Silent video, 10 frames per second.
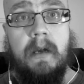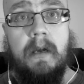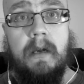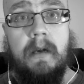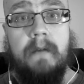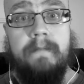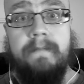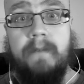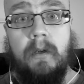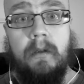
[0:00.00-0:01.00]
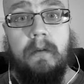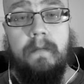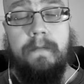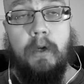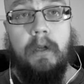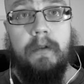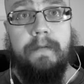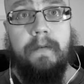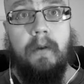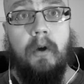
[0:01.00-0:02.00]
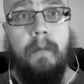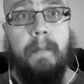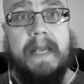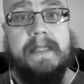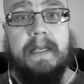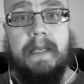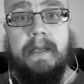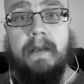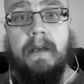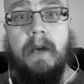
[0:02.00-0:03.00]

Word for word: uh, fall, on, fall on the floor basically.